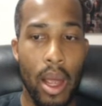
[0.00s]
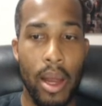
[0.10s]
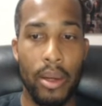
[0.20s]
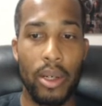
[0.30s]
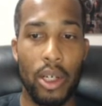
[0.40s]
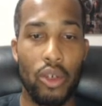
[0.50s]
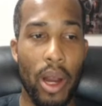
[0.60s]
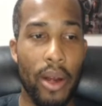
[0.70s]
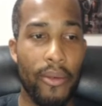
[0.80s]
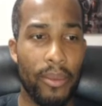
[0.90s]
here's our
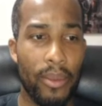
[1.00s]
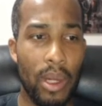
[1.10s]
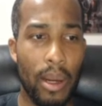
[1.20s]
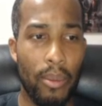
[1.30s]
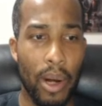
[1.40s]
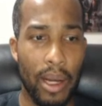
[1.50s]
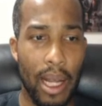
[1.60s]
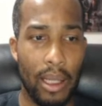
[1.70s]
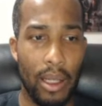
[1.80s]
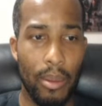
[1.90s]
trade uh, breaking
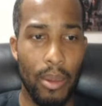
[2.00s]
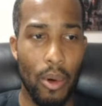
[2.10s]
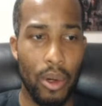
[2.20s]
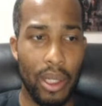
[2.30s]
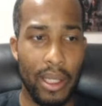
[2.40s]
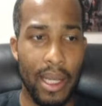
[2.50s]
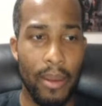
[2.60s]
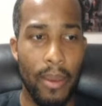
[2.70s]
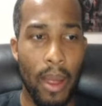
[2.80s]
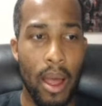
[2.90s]
down a little bit more in detail.
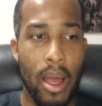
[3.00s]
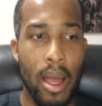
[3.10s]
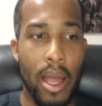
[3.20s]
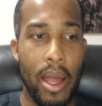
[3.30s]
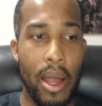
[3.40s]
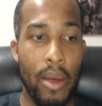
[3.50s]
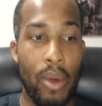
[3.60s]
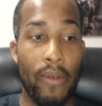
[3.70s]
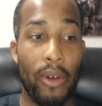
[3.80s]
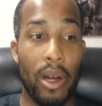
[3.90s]

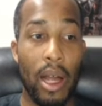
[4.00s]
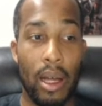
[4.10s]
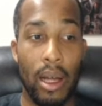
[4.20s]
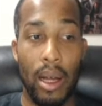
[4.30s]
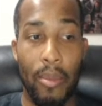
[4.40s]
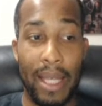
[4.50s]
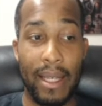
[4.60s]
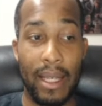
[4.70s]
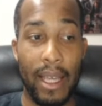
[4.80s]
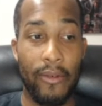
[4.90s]
We have our uh, a
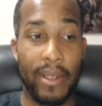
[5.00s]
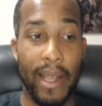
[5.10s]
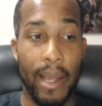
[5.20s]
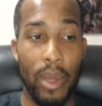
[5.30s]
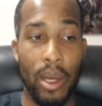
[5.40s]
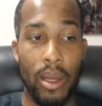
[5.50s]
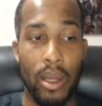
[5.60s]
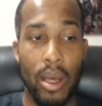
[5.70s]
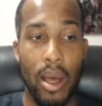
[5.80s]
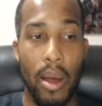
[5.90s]
basic if statement,
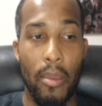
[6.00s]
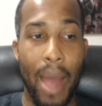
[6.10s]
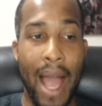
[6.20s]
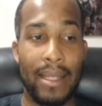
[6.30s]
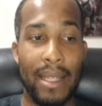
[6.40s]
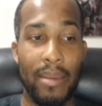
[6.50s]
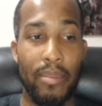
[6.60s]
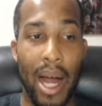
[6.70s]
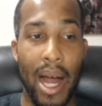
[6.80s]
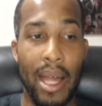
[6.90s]
M A C D
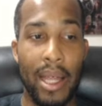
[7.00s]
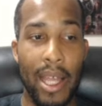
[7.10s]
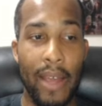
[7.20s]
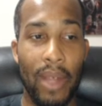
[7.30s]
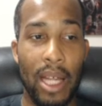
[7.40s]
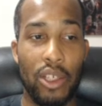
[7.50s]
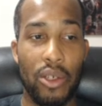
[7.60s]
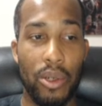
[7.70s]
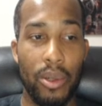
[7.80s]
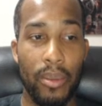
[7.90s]
buy. If that's
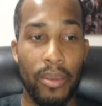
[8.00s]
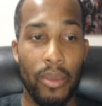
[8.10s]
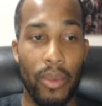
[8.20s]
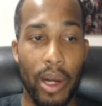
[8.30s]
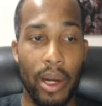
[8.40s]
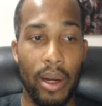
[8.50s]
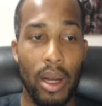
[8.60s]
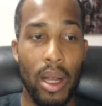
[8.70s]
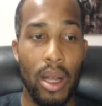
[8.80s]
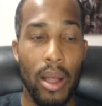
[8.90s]
true, right here,
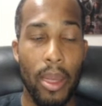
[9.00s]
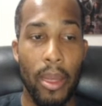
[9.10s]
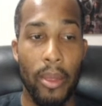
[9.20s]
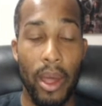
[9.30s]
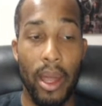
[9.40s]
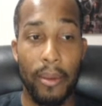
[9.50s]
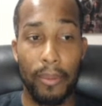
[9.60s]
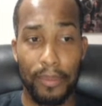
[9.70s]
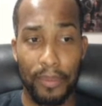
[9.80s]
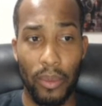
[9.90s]
then
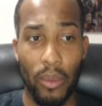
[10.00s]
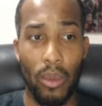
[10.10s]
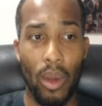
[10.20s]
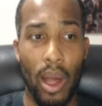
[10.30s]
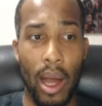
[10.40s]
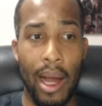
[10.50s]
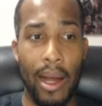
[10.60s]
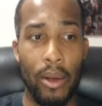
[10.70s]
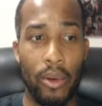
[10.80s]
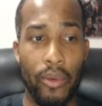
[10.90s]

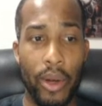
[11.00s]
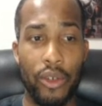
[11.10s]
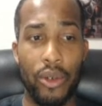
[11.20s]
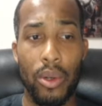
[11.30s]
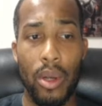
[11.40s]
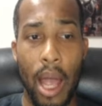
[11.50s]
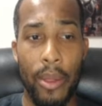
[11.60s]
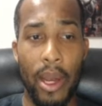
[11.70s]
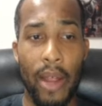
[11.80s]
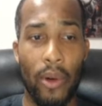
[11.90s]
uh, it will read true. And
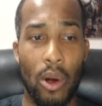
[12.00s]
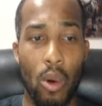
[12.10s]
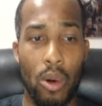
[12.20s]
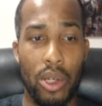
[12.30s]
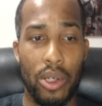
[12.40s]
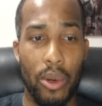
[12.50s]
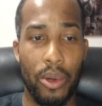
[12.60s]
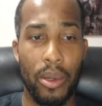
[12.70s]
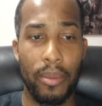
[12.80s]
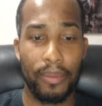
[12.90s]
then if our orders
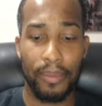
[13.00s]
total